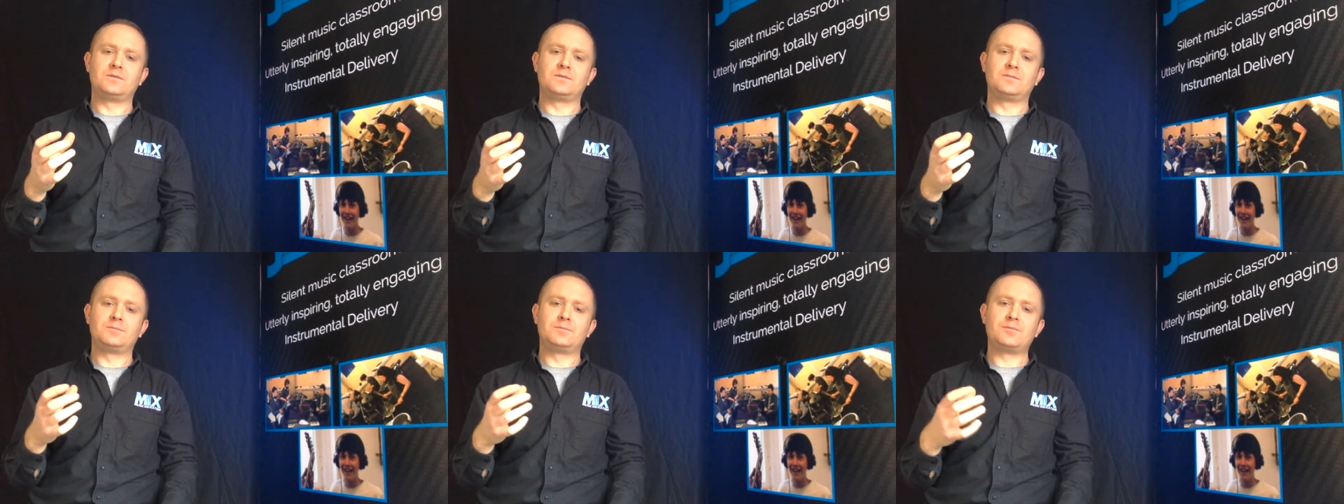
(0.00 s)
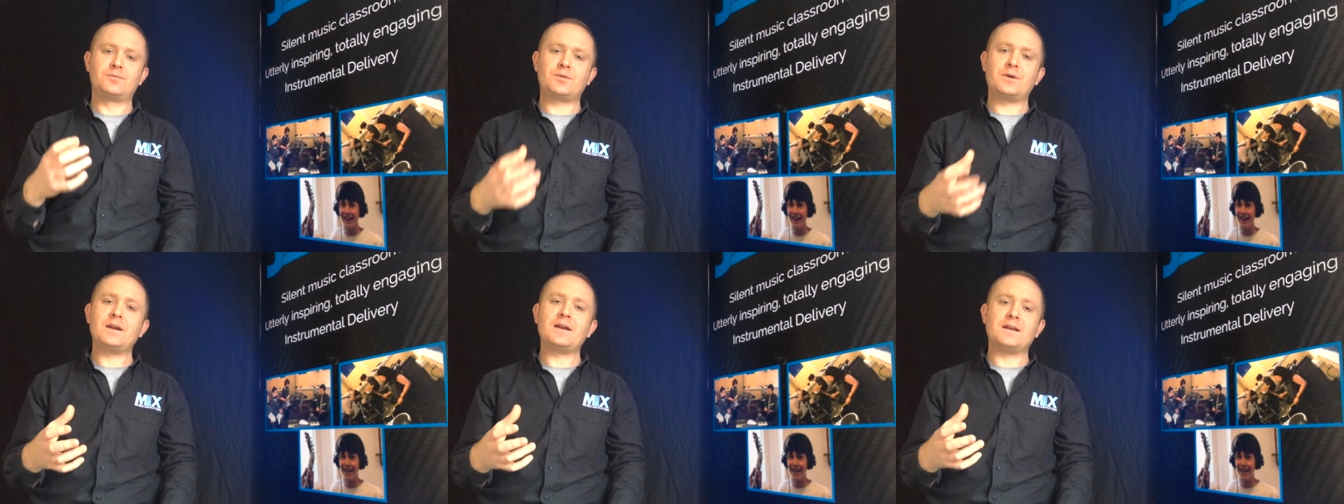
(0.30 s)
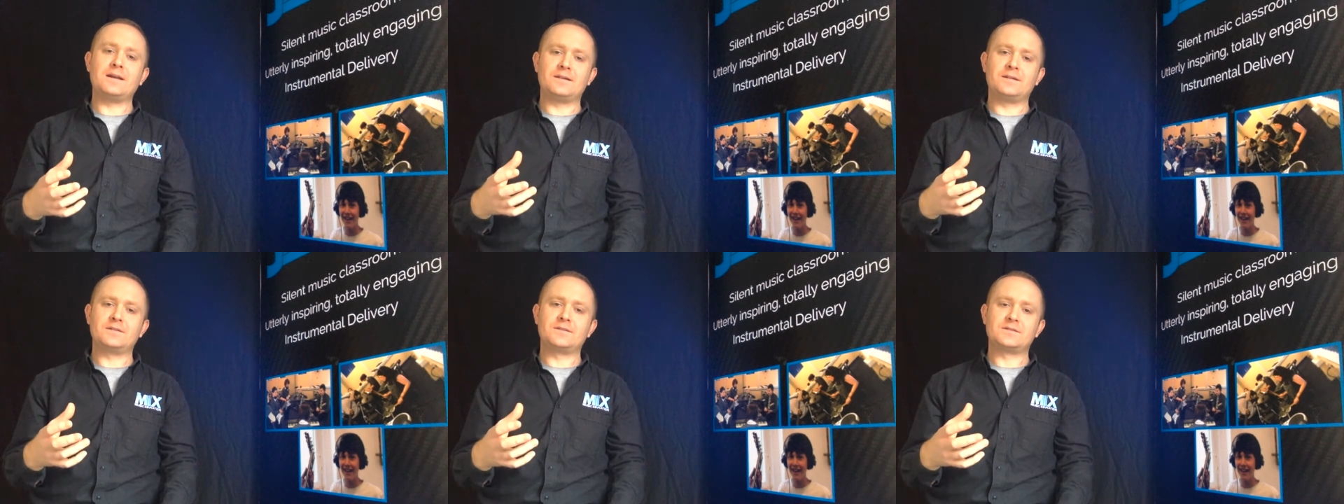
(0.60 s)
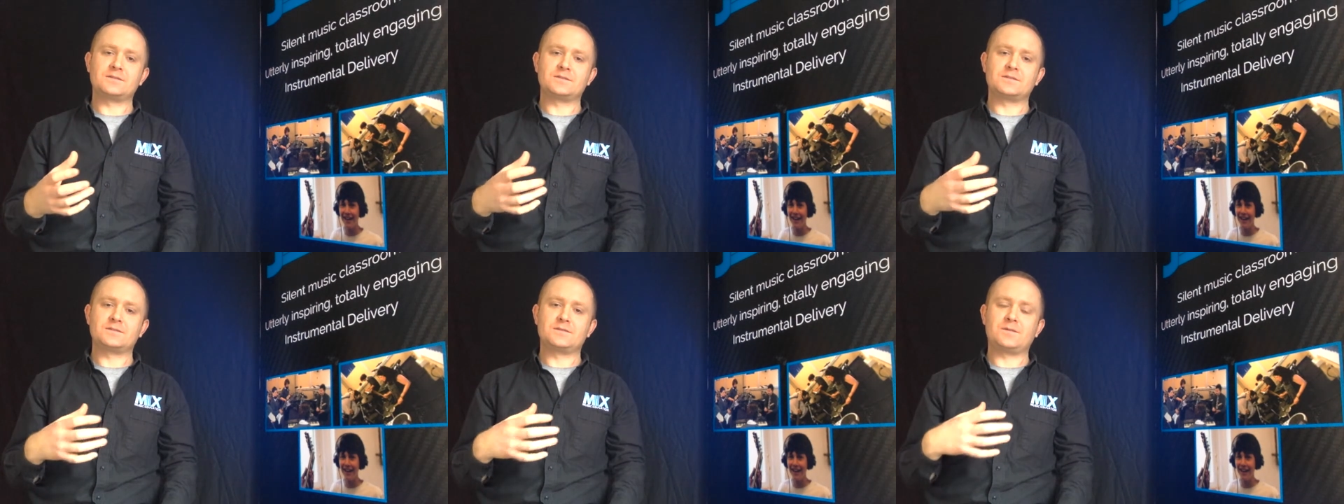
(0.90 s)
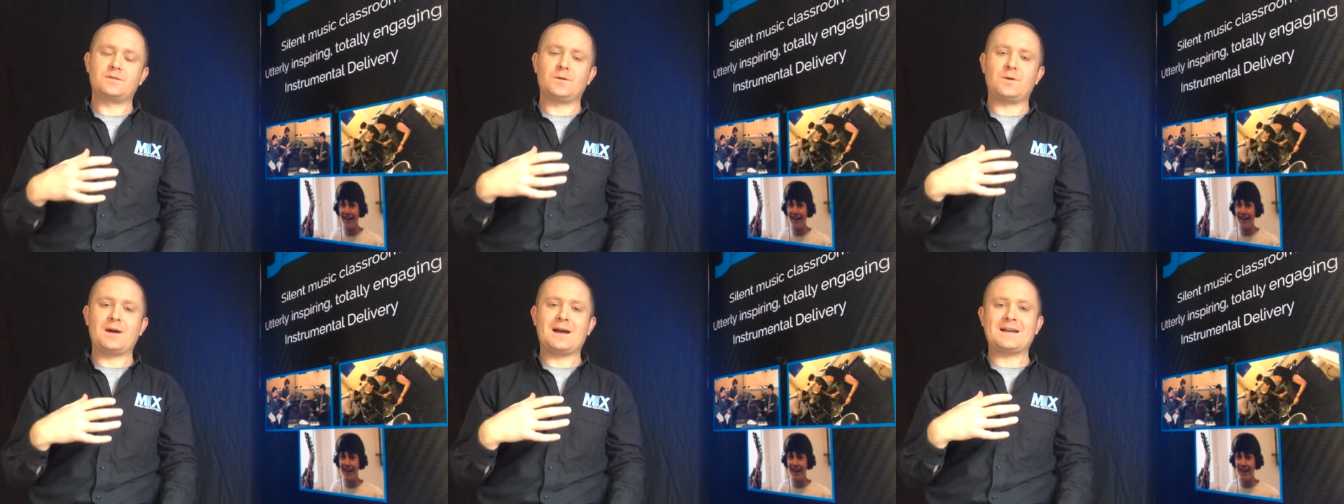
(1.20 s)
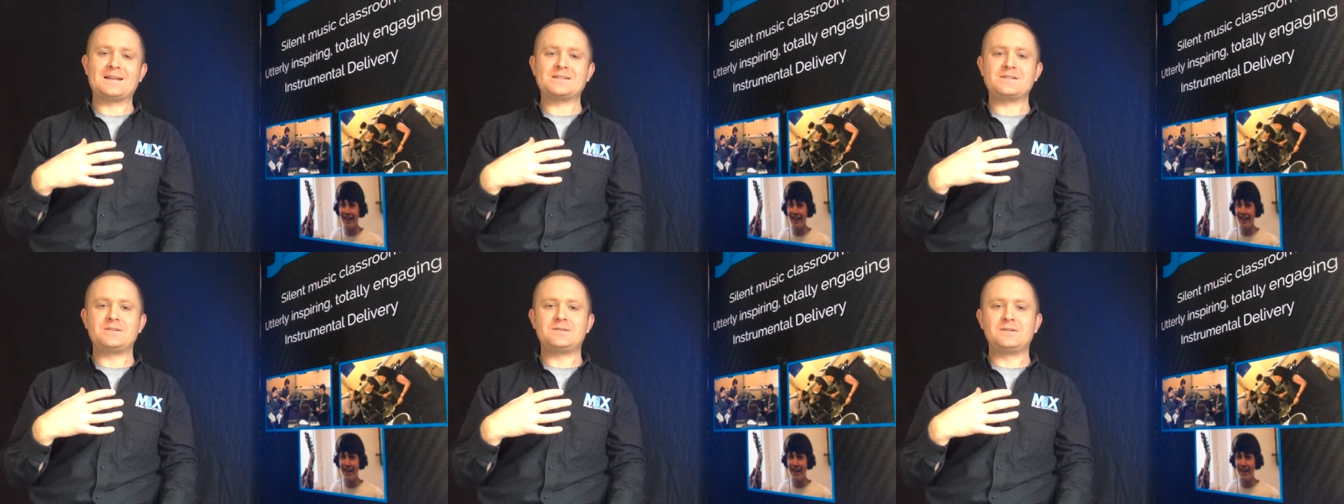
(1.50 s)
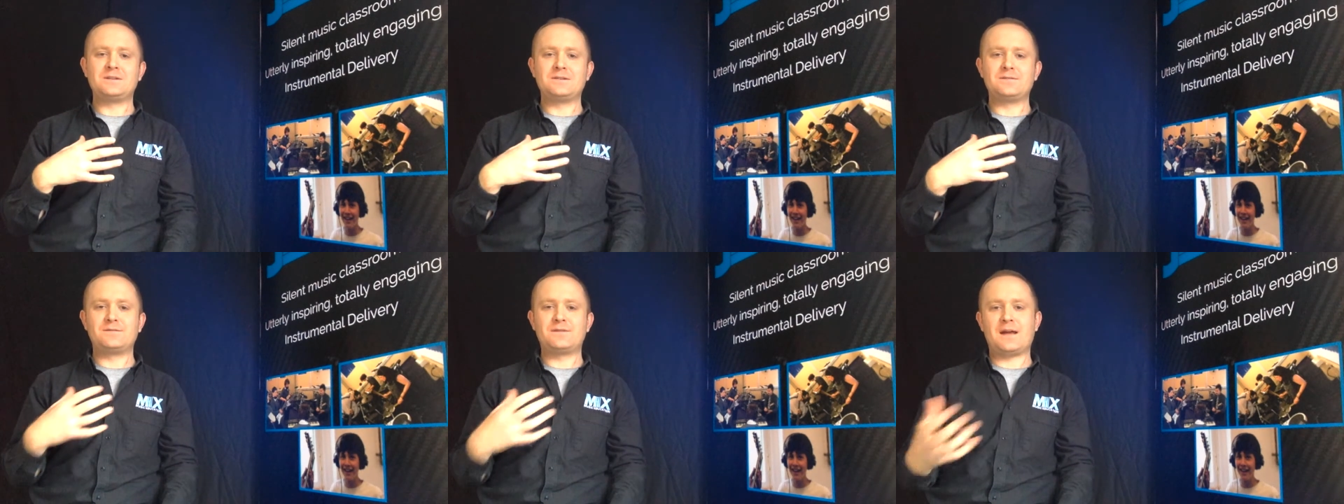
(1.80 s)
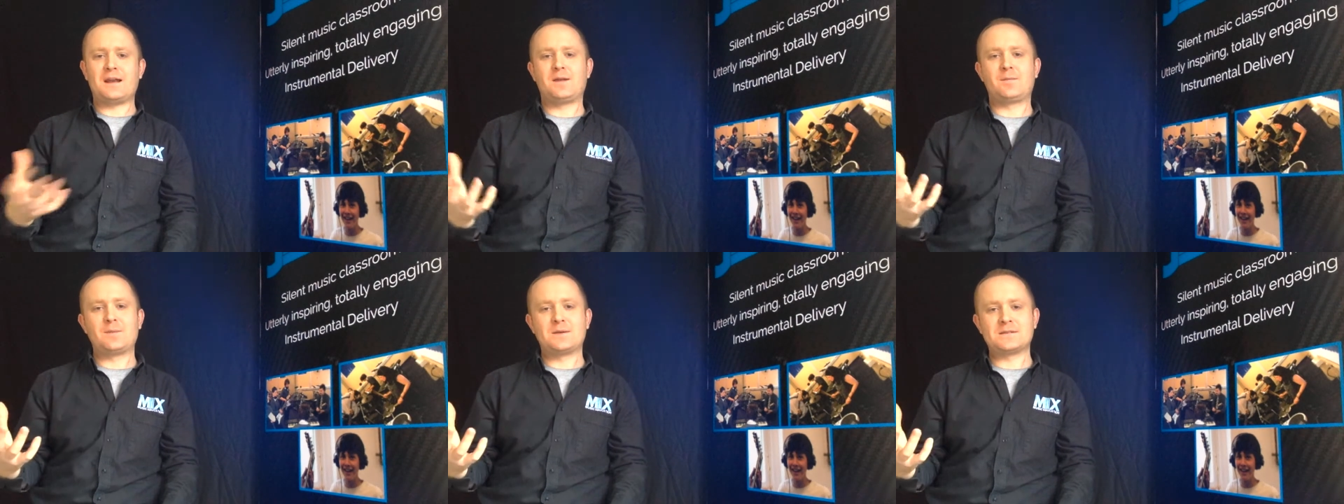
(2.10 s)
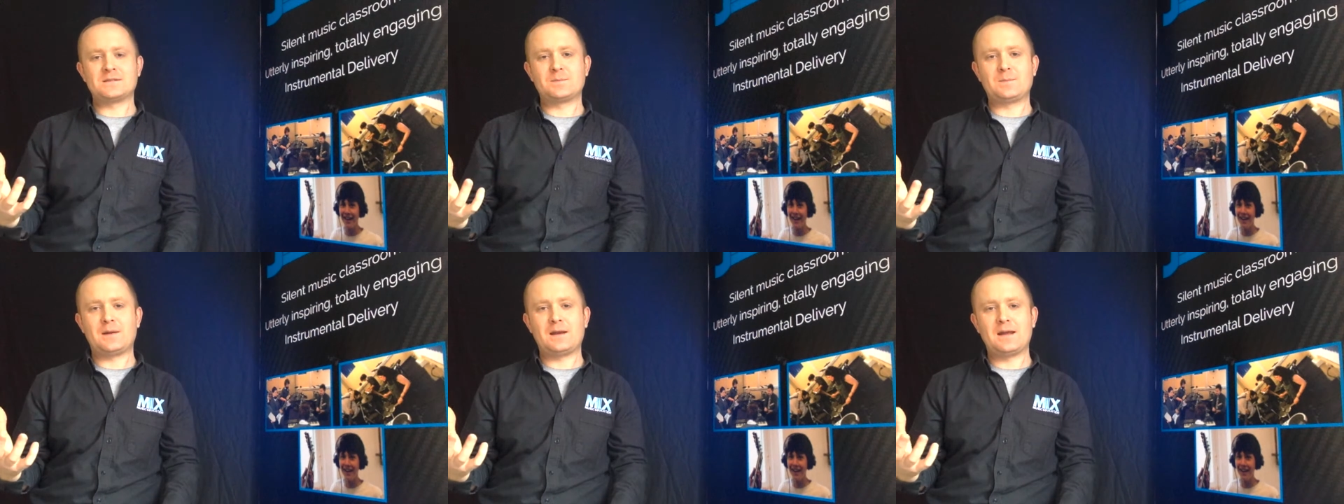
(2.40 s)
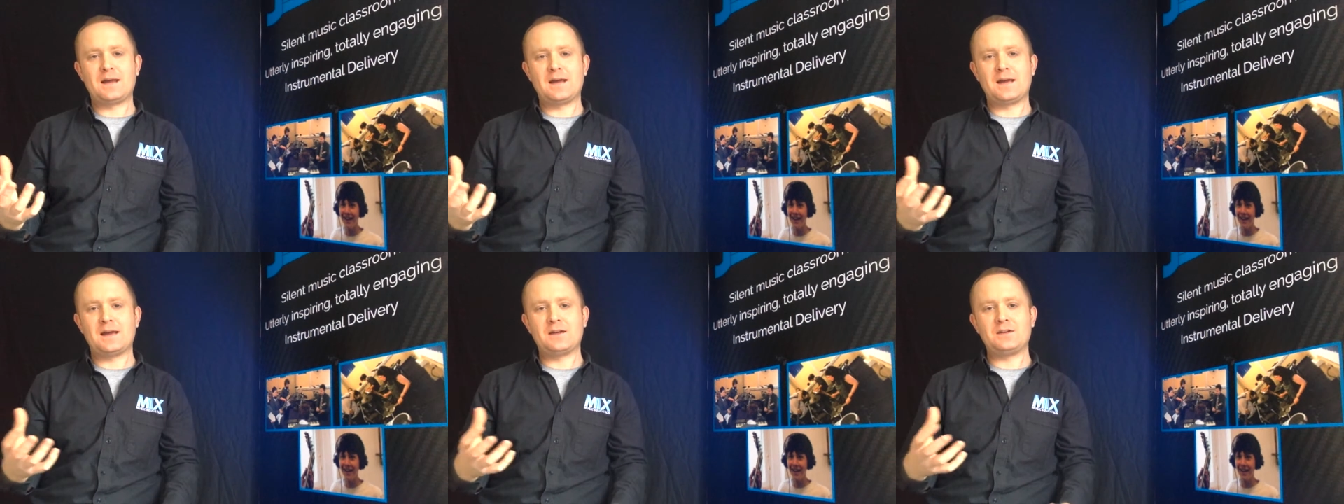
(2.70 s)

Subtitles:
brilliant for as you develop as a player